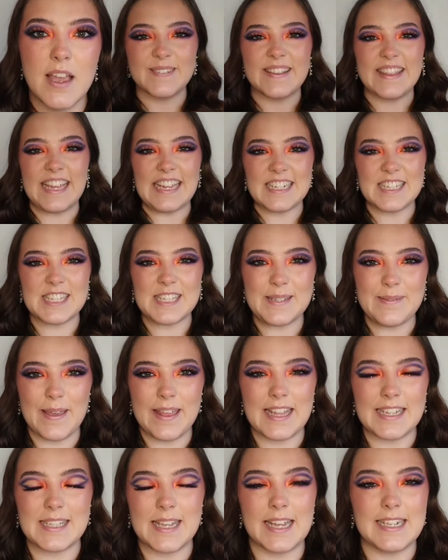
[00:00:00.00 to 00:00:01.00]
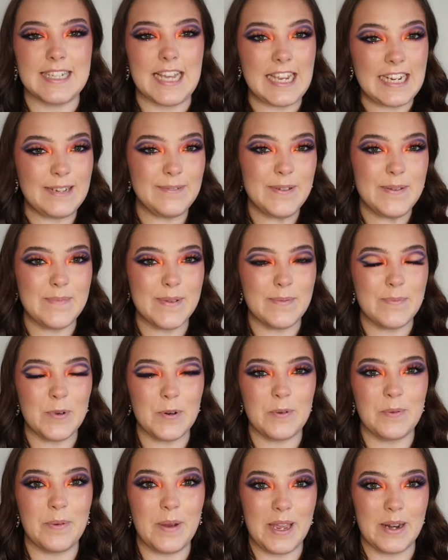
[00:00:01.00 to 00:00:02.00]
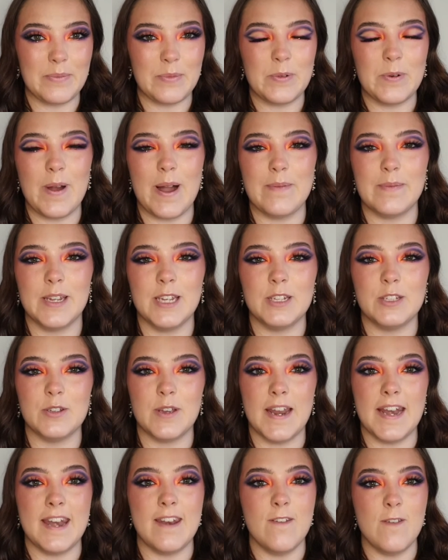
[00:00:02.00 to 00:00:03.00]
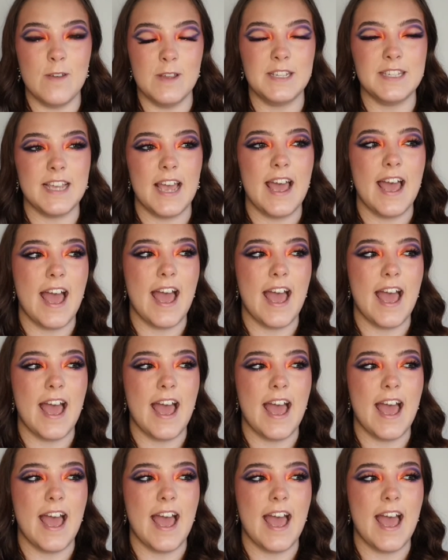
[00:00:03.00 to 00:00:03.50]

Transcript: I think just to make this a tiny wee bit more wearable, I'm going to do a nude.